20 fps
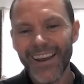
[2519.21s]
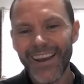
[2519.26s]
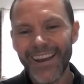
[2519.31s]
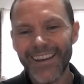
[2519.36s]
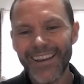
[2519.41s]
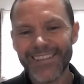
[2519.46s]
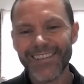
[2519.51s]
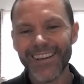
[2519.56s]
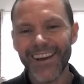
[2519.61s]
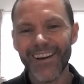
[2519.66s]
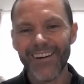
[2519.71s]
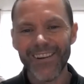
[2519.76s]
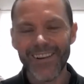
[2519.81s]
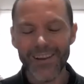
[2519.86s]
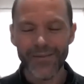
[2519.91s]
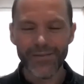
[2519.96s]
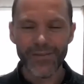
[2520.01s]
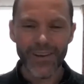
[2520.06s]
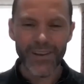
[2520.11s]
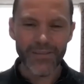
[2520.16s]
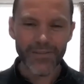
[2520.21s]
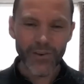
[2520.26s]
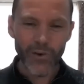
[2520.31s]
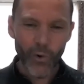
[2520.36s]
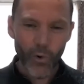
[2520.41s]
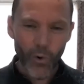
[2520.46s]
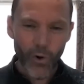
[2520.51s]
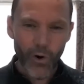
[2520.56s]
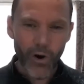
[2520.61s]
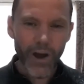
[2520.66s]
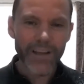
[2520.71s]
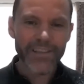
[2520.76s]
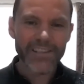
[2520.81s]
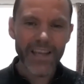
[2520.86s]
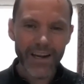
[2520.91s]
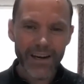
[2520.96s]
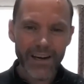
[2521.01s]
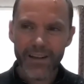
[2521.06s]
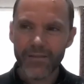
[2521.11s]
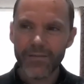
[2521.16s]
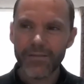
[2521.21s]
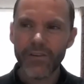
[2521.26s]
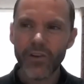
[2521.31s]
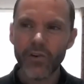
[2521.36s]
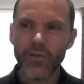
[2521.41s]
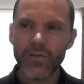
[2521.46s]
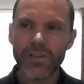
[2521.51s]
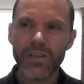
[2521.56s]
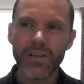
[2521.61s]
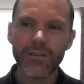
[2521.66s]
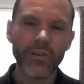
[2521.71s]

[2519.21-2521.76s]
And so if your identity fused,